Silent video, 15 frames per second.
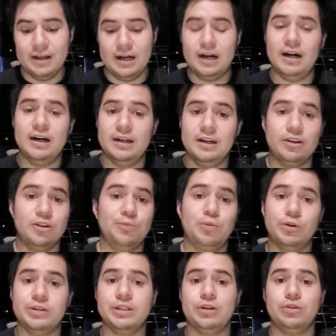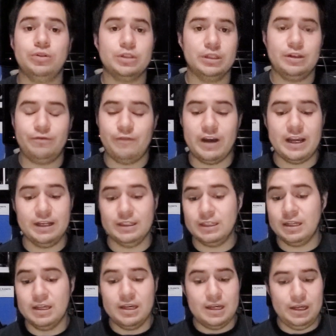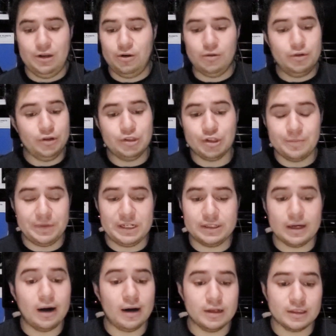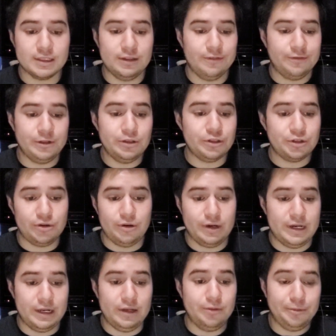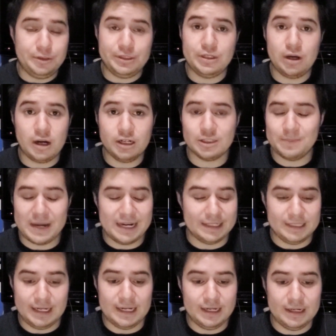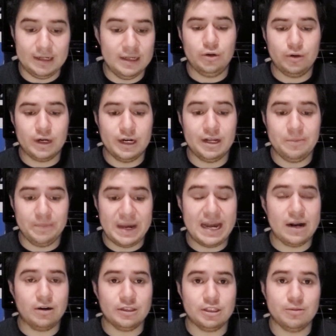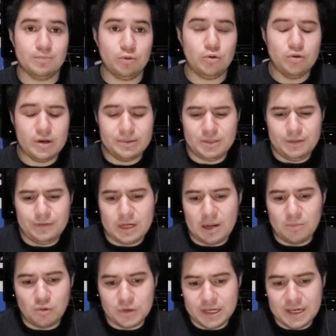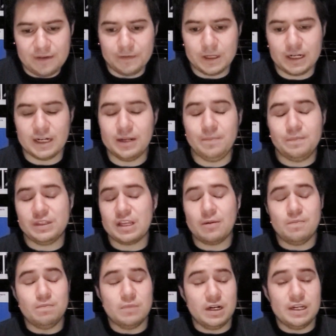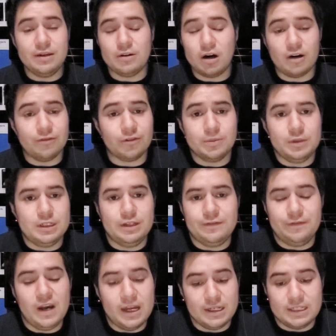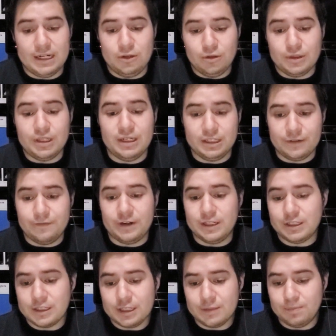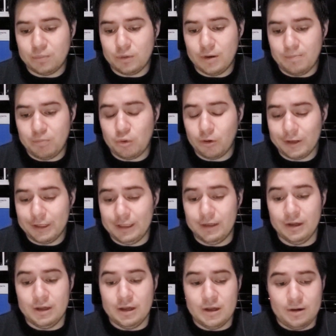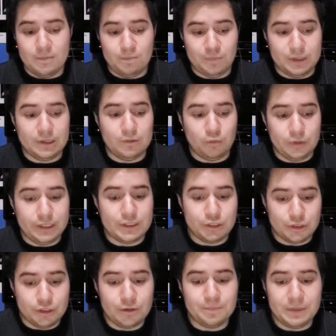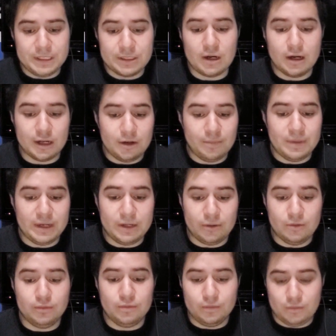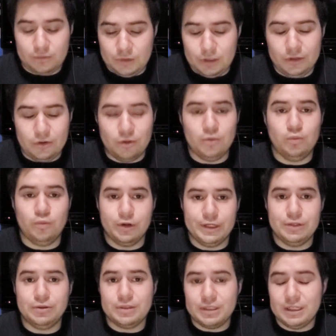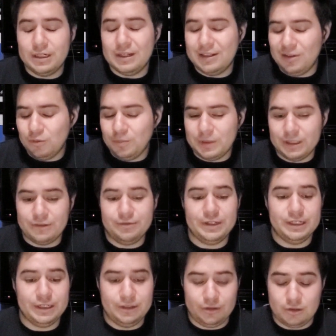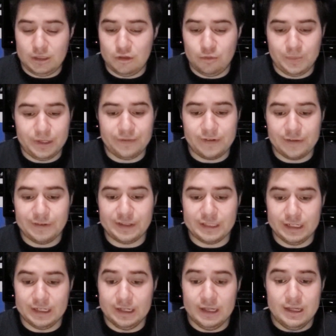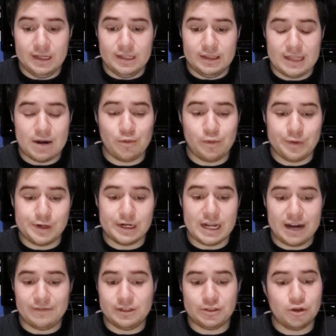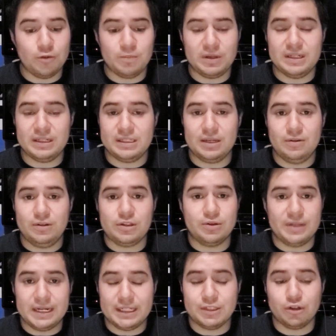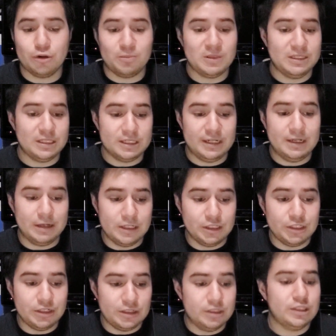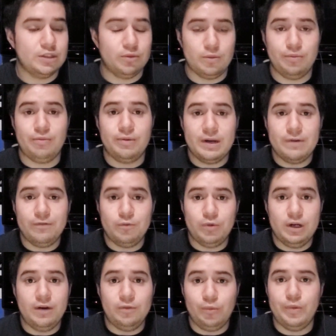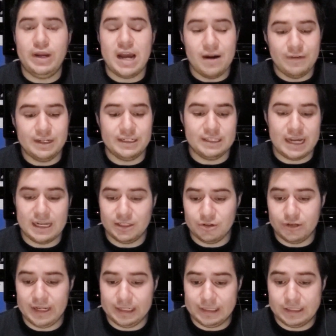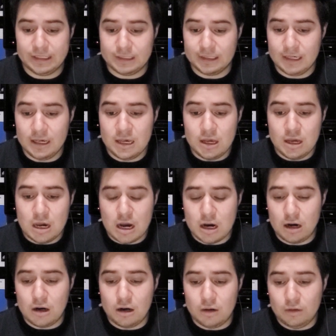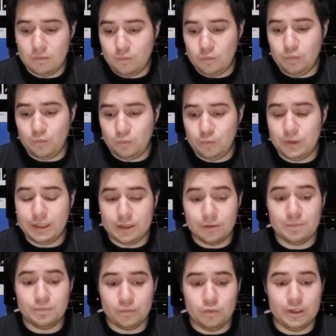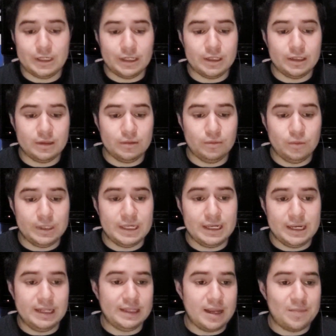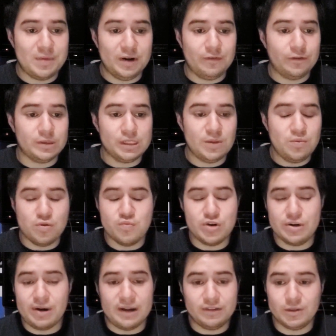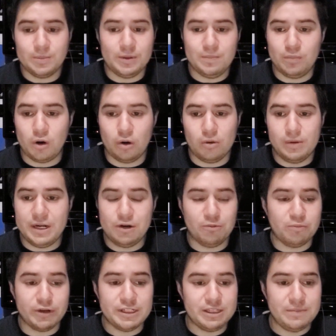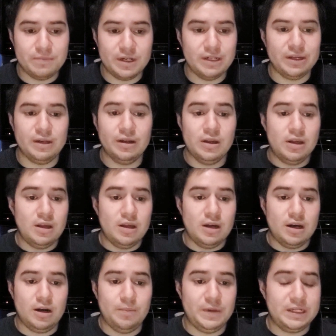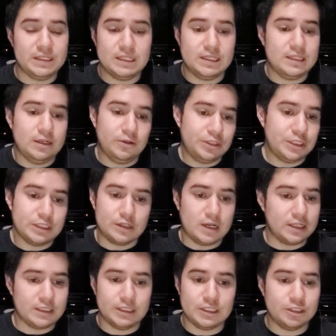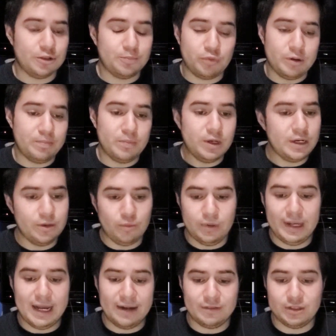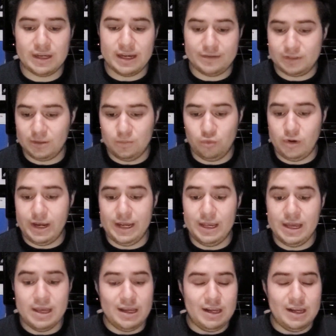Another portion goes on defense. You know, there should be talks in the future, and there was talks back then, you know, cutting back on some programs. I'm okay even cutting some money off from the defense. I do think defense is important, but we should be talking about, you know, reducing a little bit of it, you know, a little bit of everything. That way we can have a surplus, and so that surplus can cushion us. So whenever we have a disaster like this, we can get that money from somewhere. We don't have to be borrowing or printing money, because the solution is not just to print money. We have to have some way.